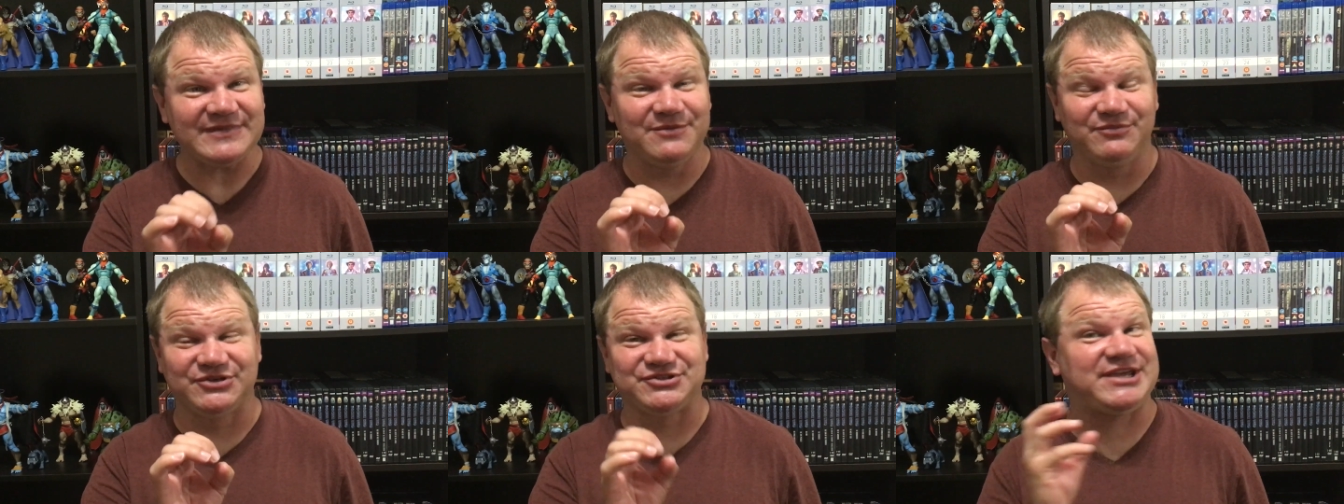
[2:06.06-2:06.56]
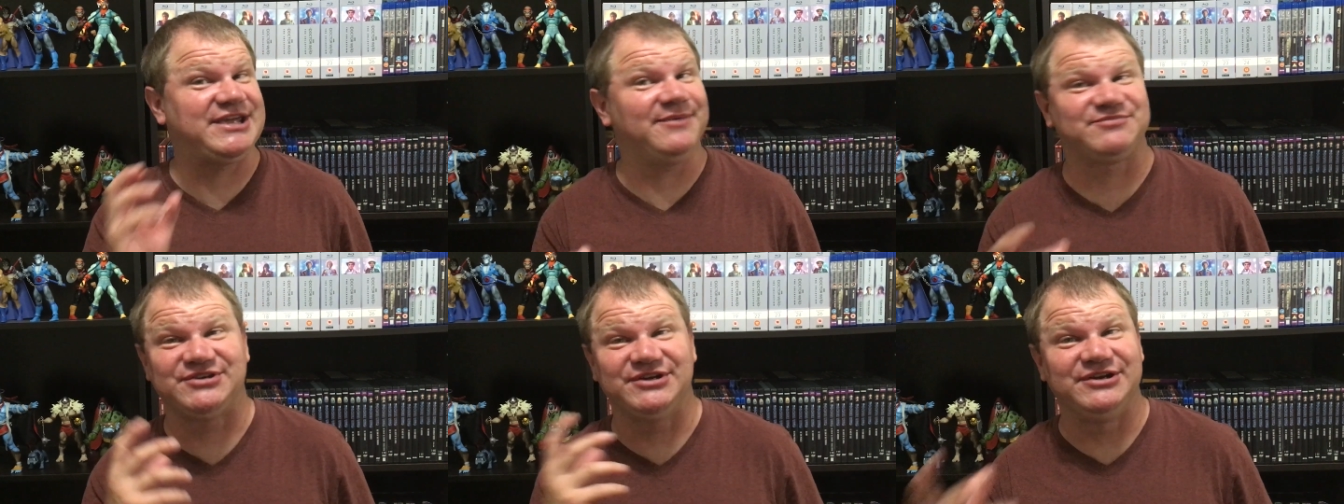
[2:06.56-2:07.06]
Because I
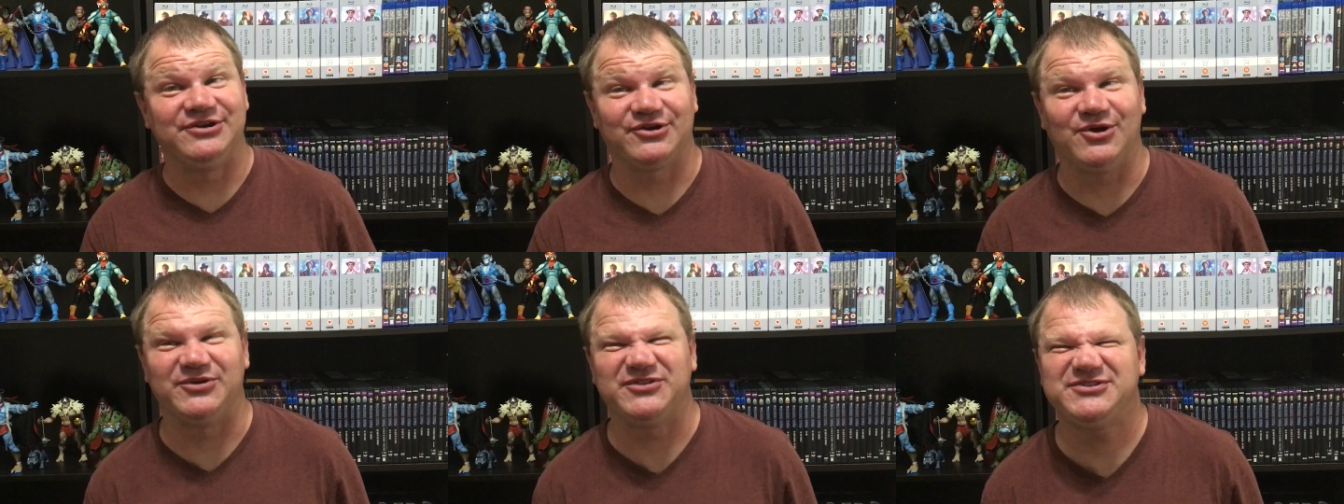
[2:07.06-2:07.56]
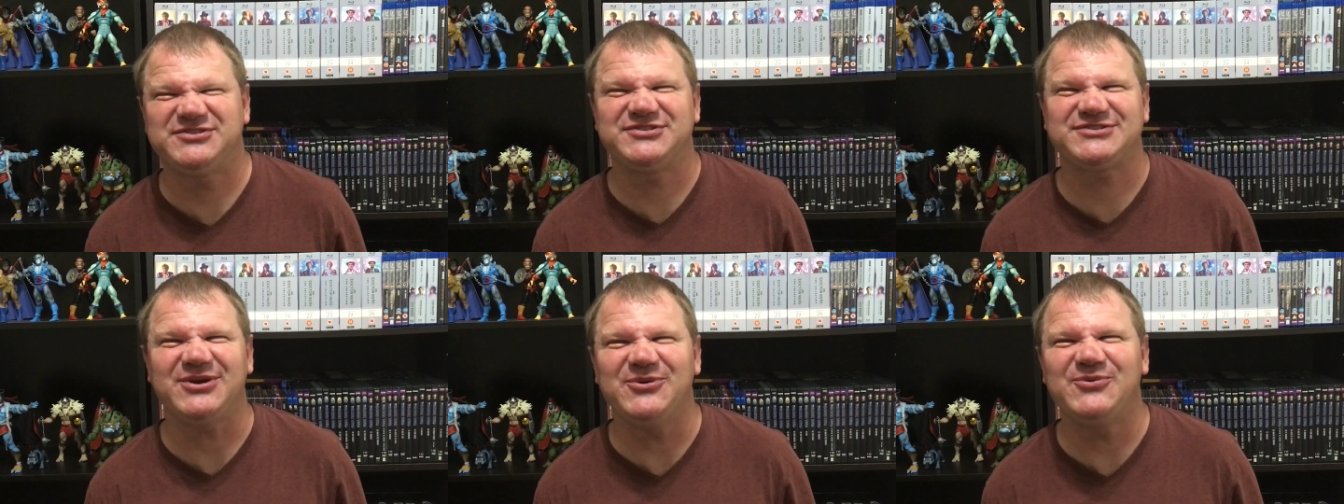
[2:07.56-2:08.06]
kept sitting here going, this is
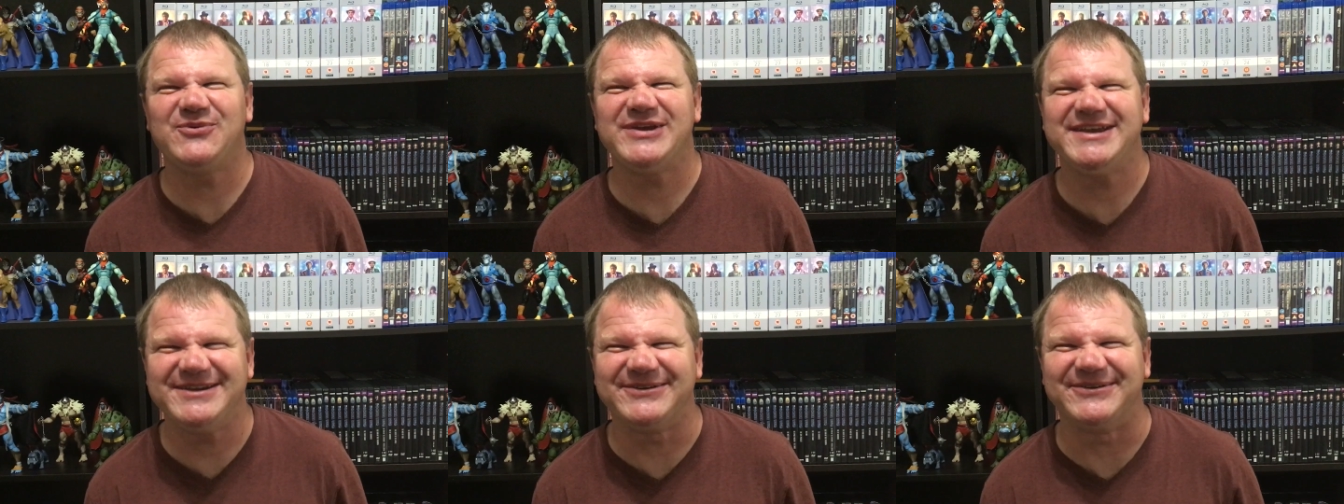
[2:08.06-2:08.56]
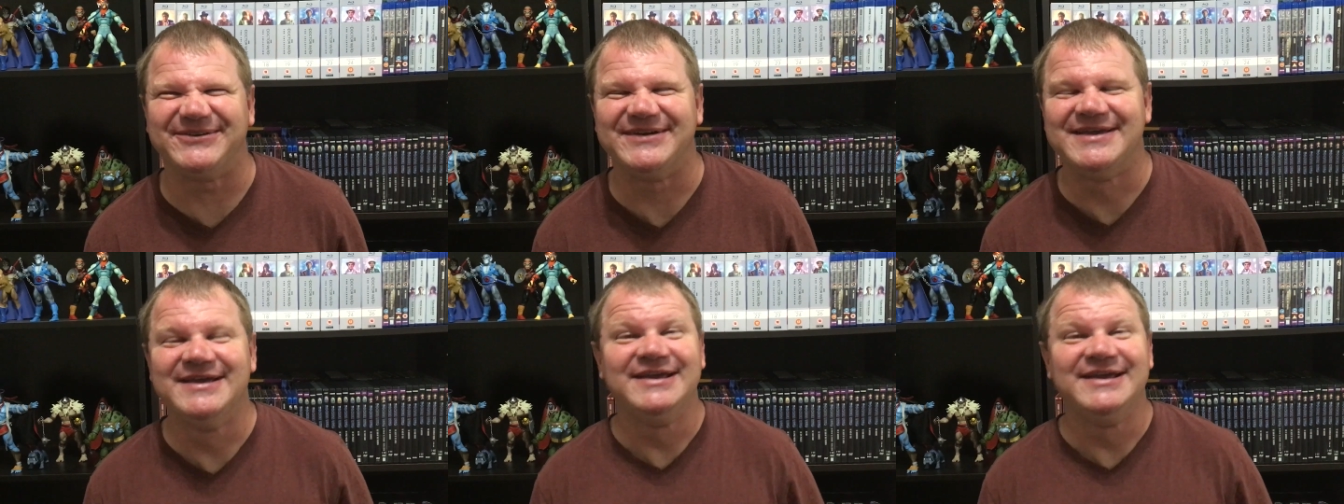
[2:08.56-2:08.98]
so weird.